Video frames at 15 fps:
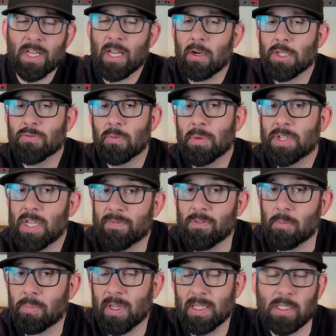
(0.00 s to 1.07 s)
in here is from a
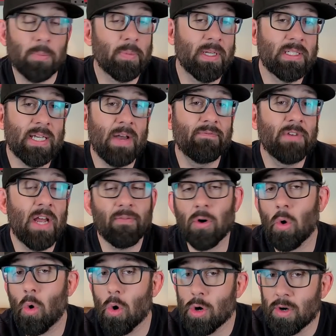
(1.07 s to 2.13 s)
different place, a place I've never
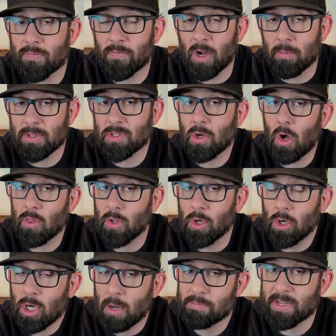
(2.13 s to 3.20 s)
ordered from. It's called the
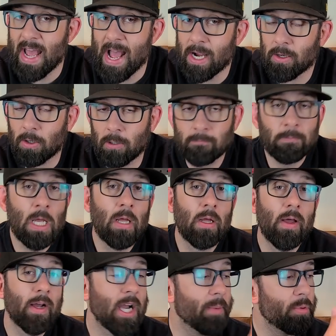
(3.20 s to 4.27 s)
Hookup Tackle.
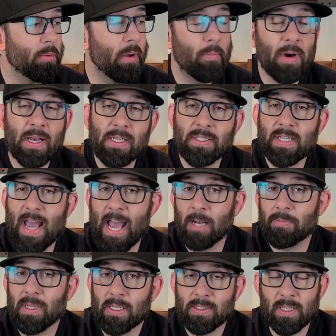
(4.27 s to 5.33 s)
A couple of my buddies tagged
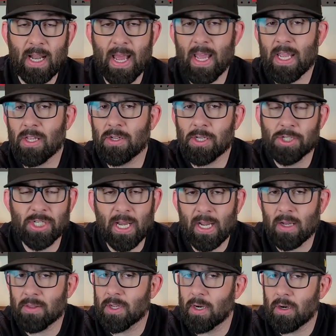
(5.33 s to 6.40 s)
me and said, hey, you need to check
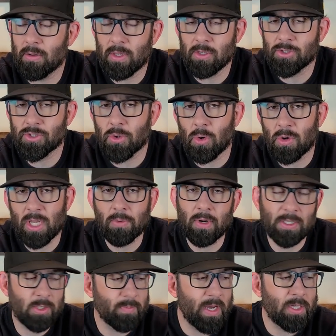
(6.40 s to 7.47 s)
out their, their store. They
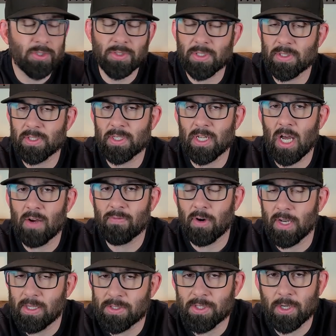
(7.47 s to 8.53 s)
run specials and stuff
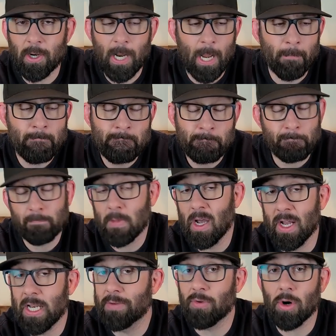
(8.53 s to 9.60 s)
on Instagram.
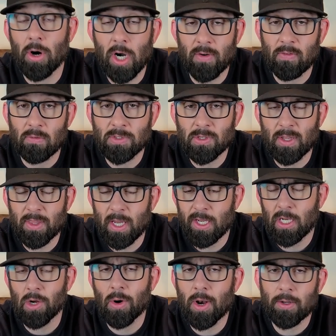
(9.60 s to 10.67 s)
I'd never heard of them, so I thought, you
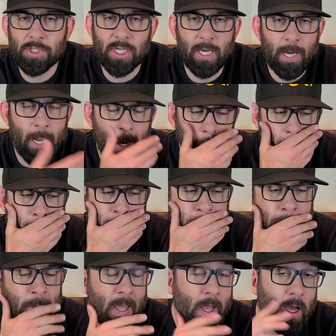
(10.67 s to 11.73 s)
know what, I'll check it out.
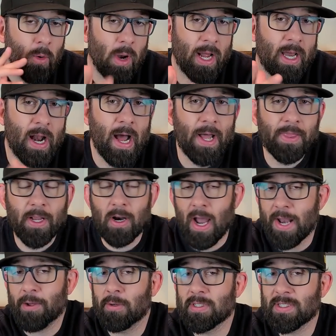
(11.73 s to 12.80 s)
When I got on there, I
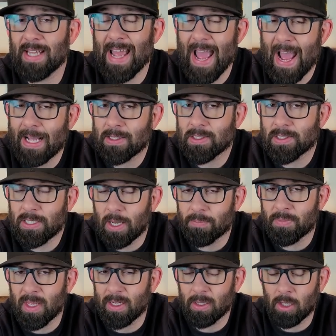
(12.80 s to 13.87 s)
noticed they had
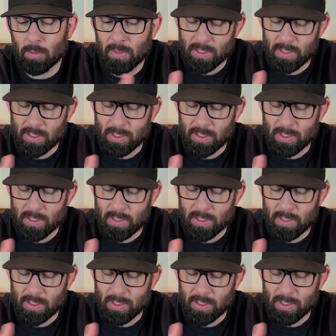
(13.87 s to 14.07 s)
something, a little